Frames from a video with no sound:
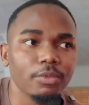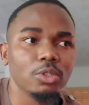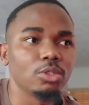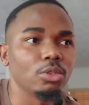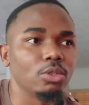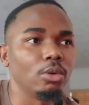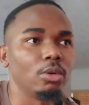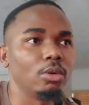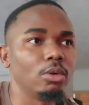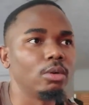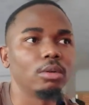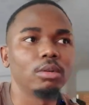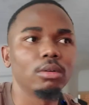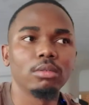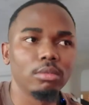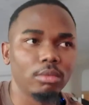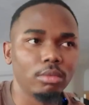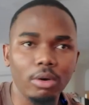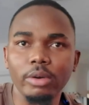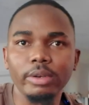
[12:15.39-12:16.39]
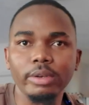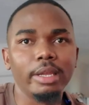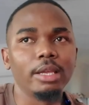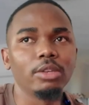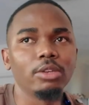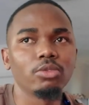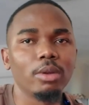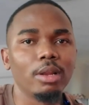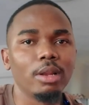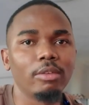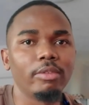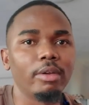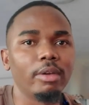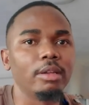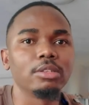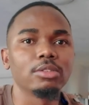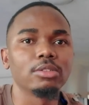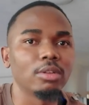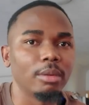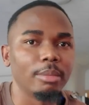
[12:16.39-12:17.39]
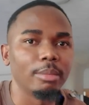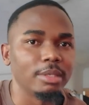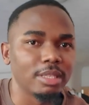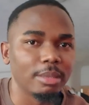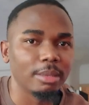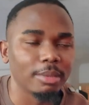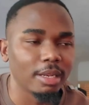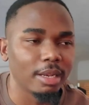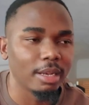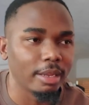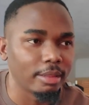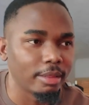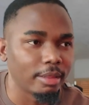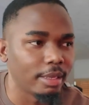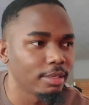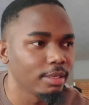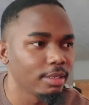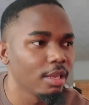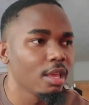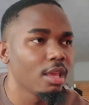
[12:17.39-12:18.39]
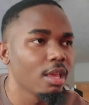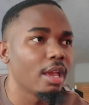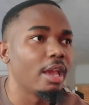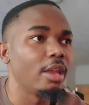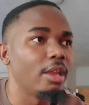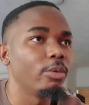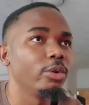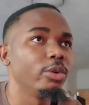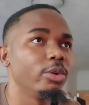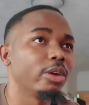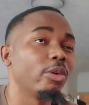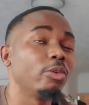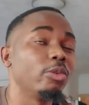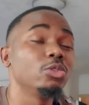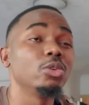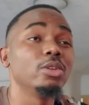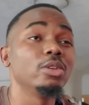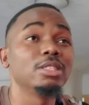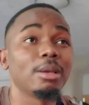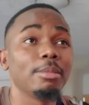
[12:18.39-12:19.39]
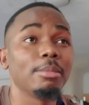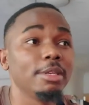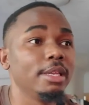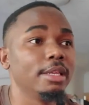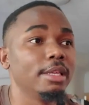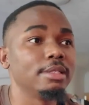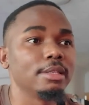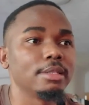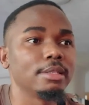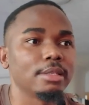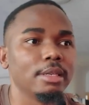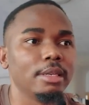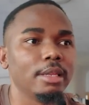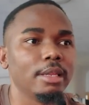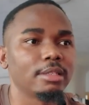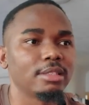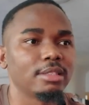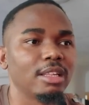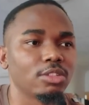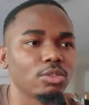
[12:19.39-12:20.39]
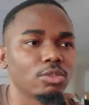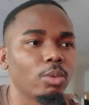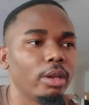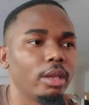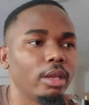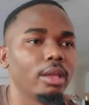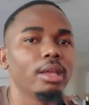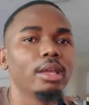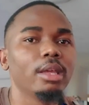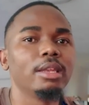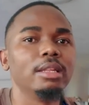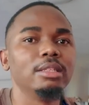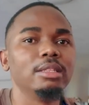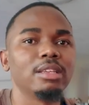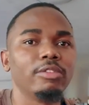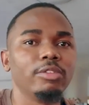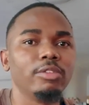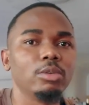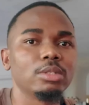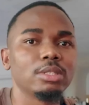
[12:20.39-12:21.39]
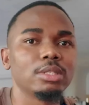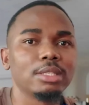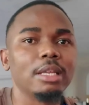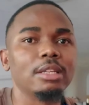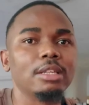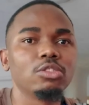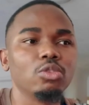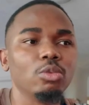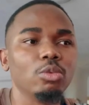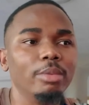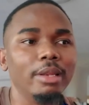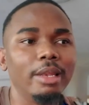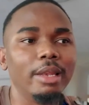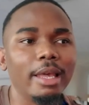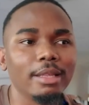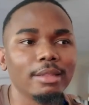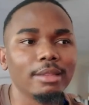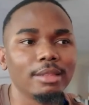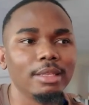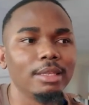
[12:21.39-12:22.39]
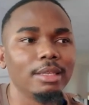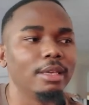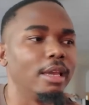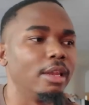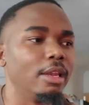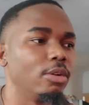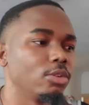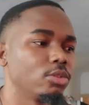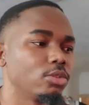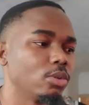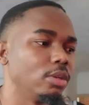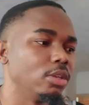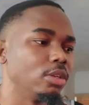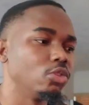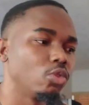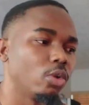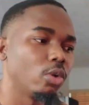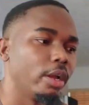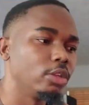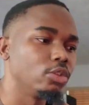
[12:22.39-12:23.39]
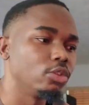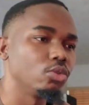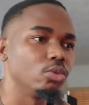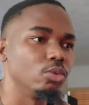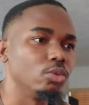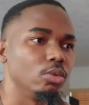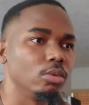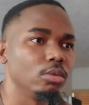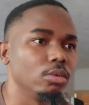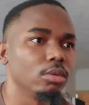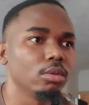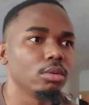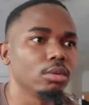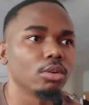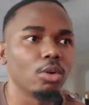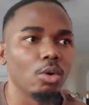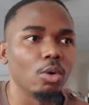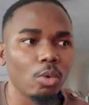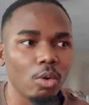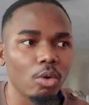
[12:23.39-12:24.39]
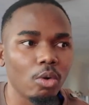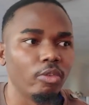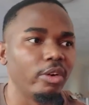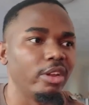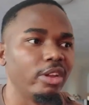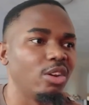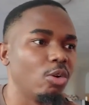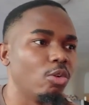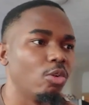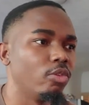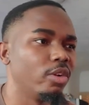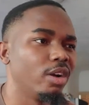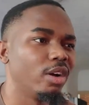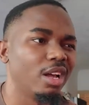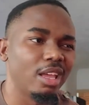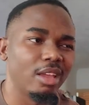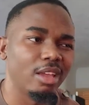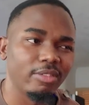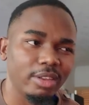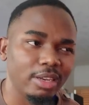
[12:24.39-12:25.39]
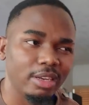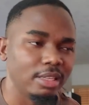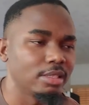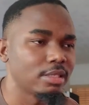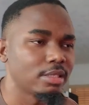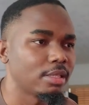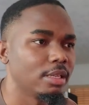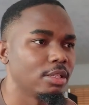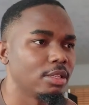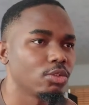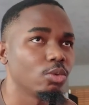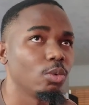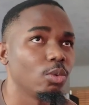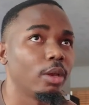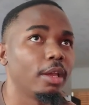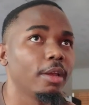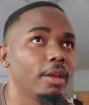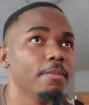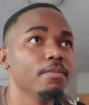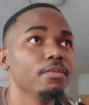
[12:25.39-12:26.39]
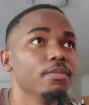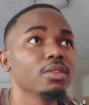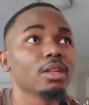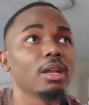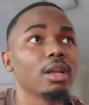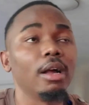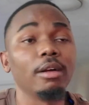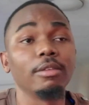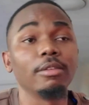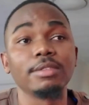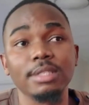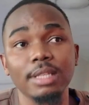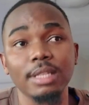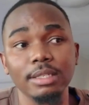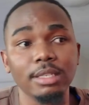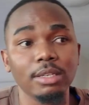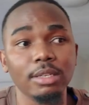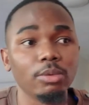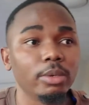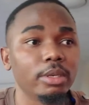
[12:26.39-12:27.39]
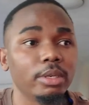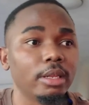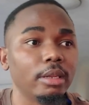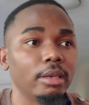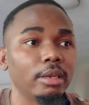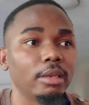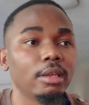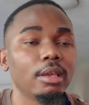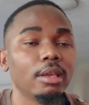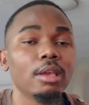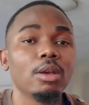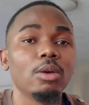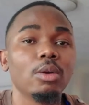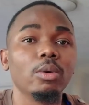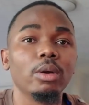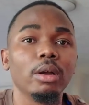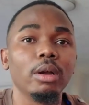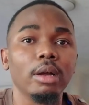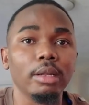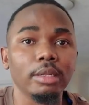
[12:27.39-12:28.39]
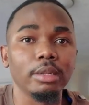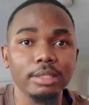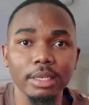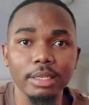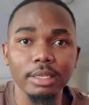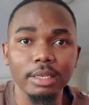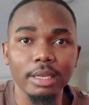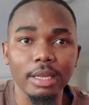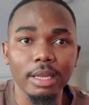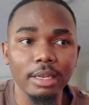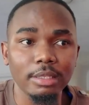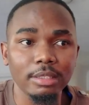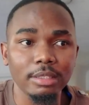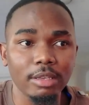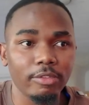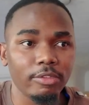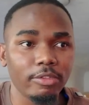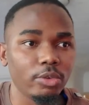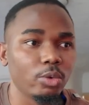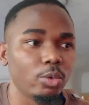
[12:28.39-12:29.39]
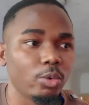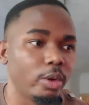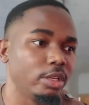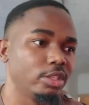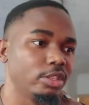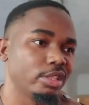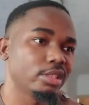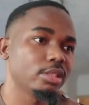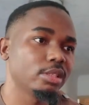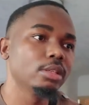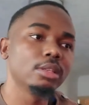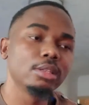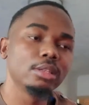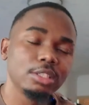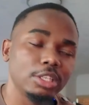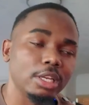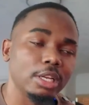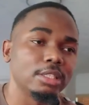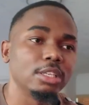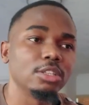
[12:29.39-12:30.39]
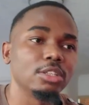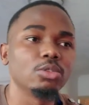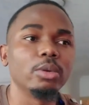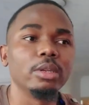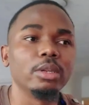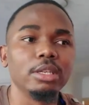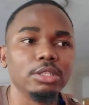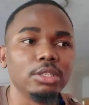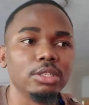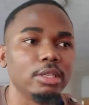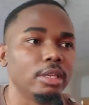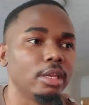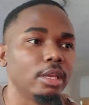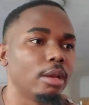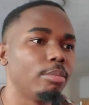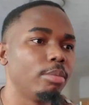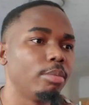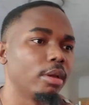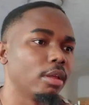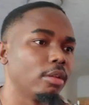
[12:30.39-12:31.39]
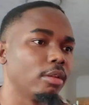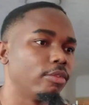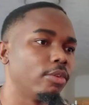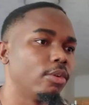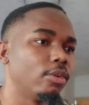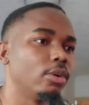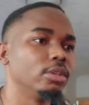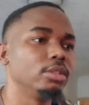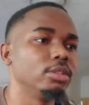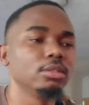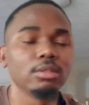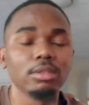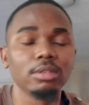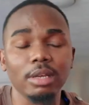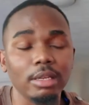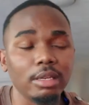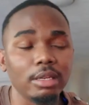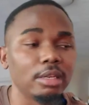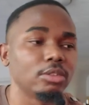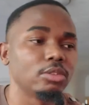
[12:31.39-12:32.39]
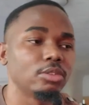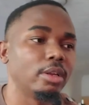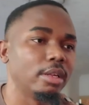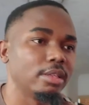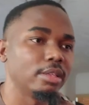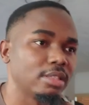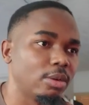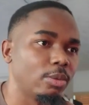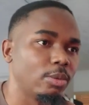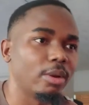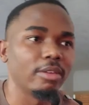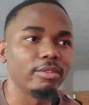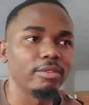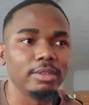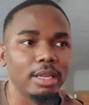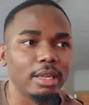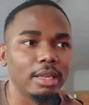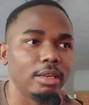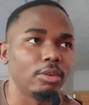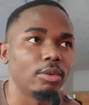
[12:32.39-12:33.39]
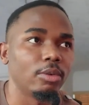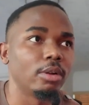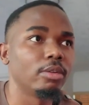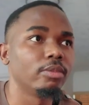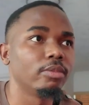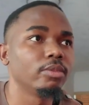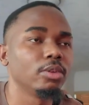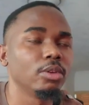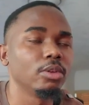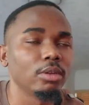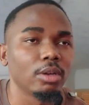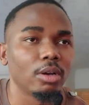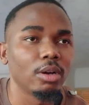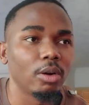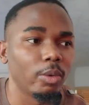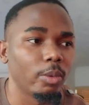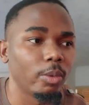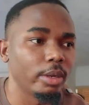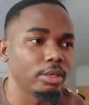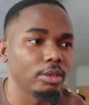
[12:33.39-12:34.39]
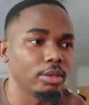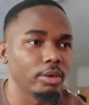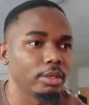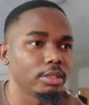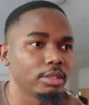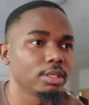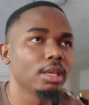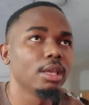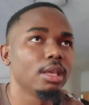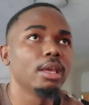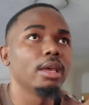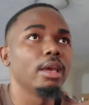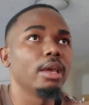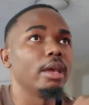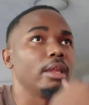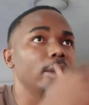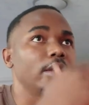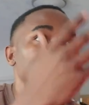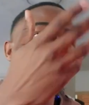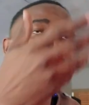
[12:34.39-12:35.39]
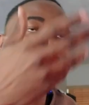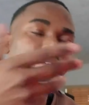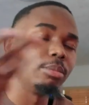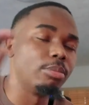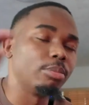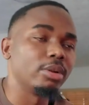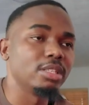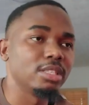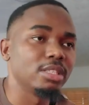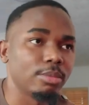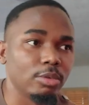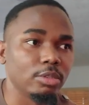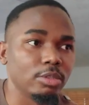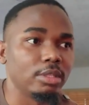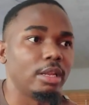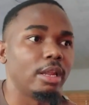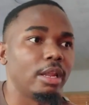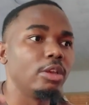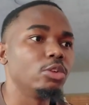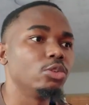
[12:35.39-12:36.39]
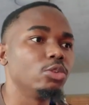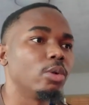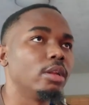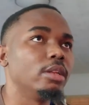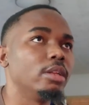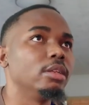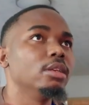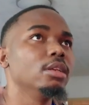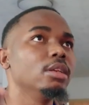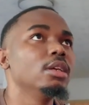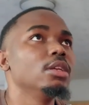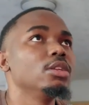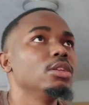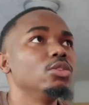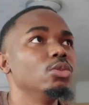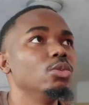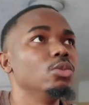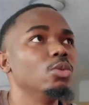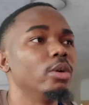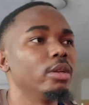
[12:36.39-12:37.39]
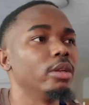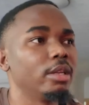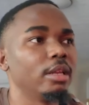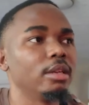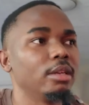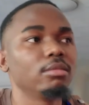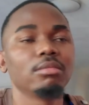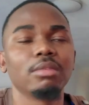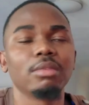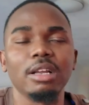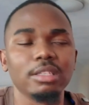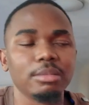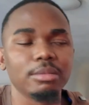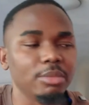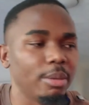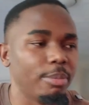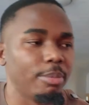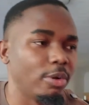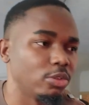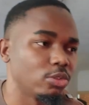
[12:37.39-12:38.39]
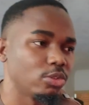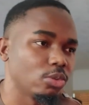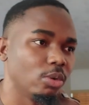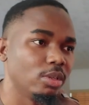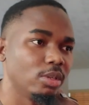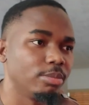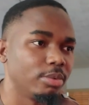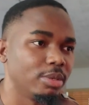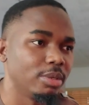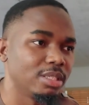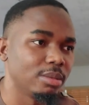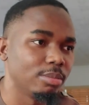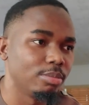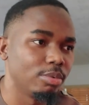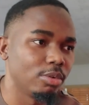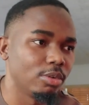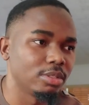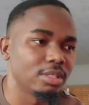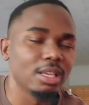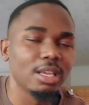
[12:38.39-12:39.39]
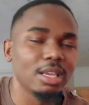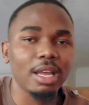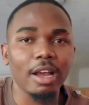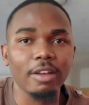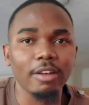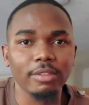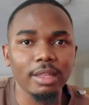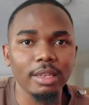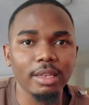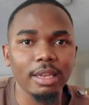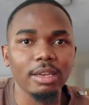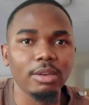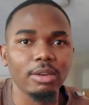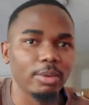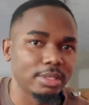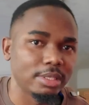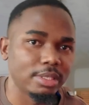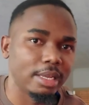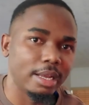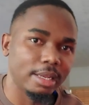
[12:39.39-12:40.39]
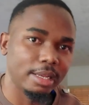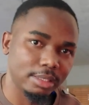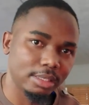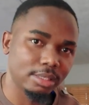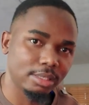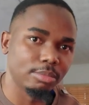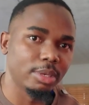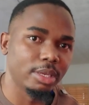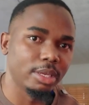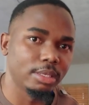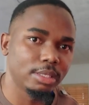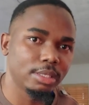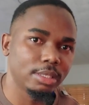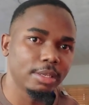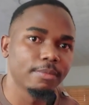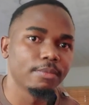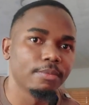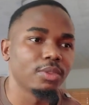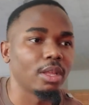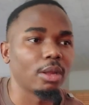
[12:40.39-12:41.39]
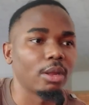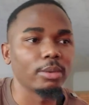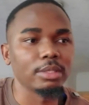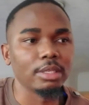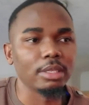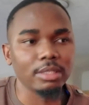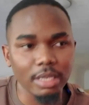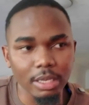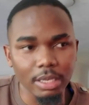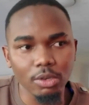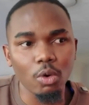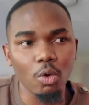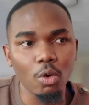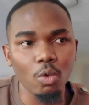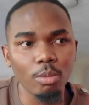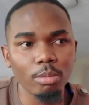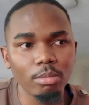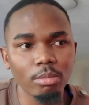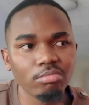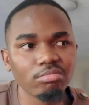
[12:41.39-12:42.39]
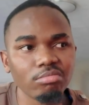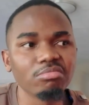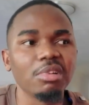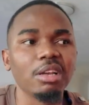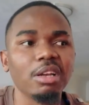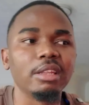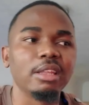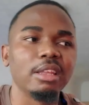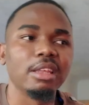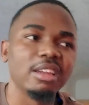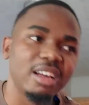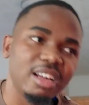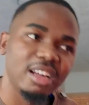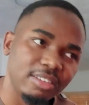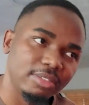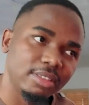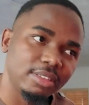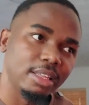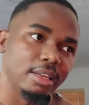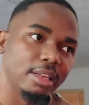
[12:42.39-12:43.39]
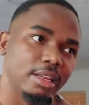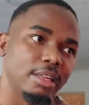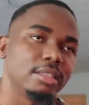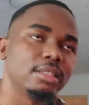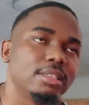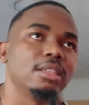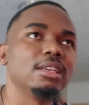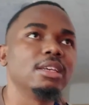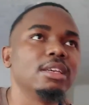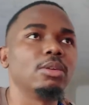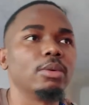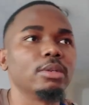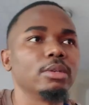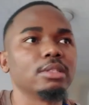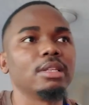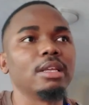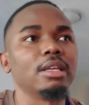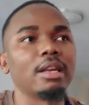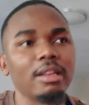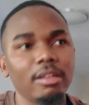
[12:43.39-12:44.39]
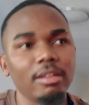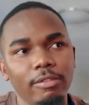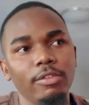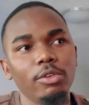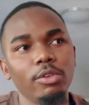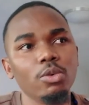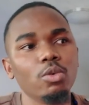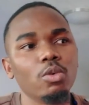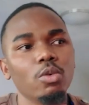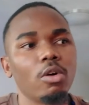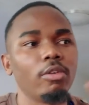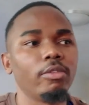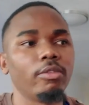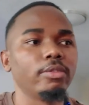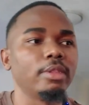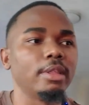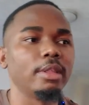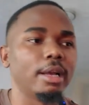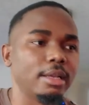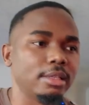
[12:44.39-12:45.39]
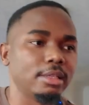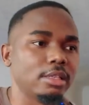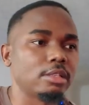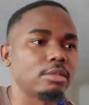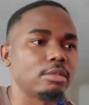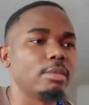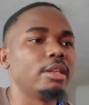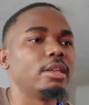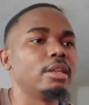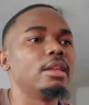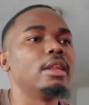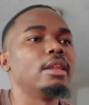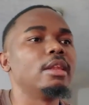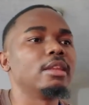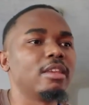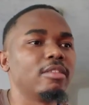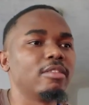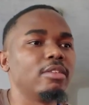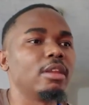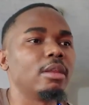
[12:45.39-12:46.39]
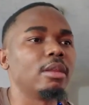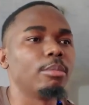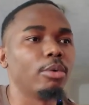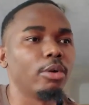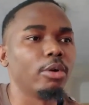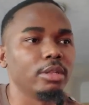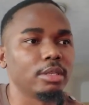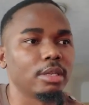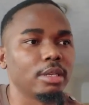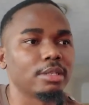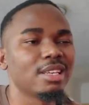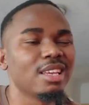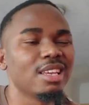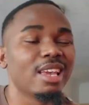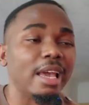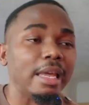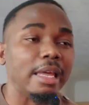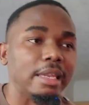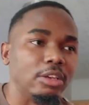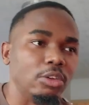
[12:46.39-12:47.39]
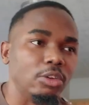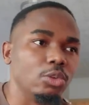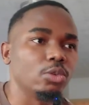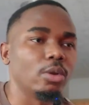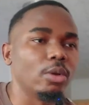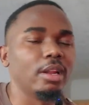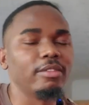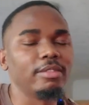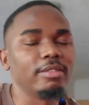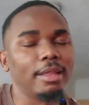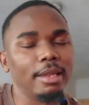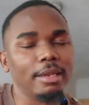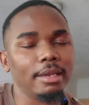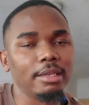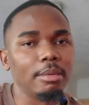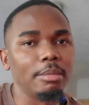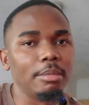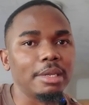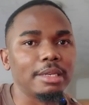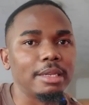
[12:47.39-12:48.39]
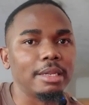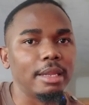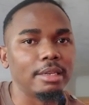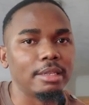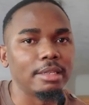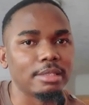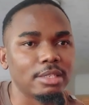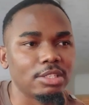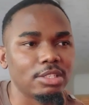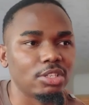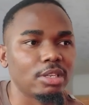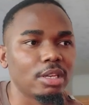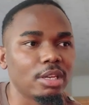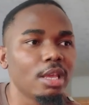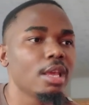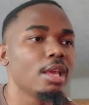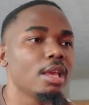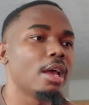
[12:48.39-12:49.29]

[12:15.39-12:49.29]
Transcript: So on the entry level, it's going to be something like that. And when you're going to intermediate and seniors, that's where the interviews tend to be lengthy, and also they try to go over and over. I have an instance where I've started with a technical interview where just chatting to an engineer back and forth, getting to understand what I've done and whatnot, and the principles that I usually do, and then ask me about solid principles. After that, it was the assessment, that was a take home. And then after that, it was the review of the assessment and then giving them pointers. And then usually after that, they make their decision.